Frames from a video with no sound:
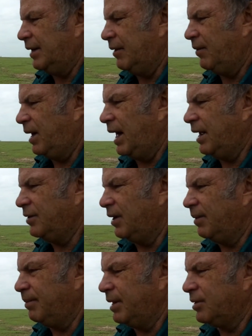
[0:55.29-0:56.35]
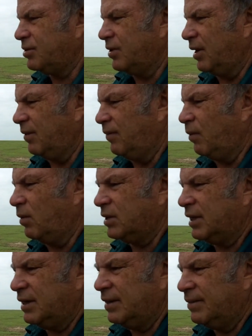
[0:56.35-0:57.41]
they relied on Ministry of
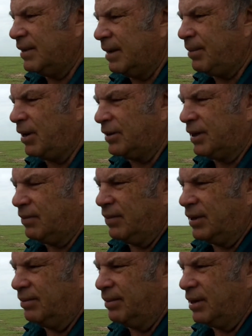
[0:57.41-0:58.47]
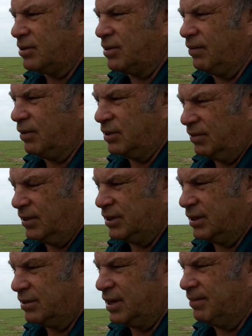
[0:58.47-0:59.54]
Water. They partnered with Ministry of Water,
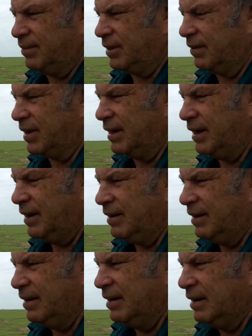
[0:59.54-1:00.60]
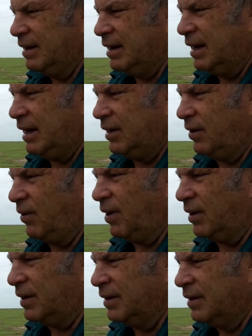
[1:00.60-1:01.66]
which is Government of Kenya, in
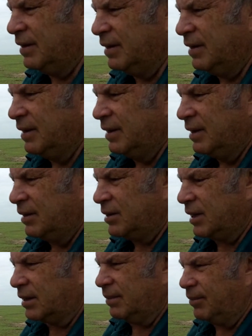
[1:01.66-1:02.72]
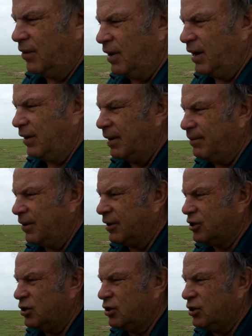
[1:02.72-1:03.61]
Orok. Sunk the borehole. They put a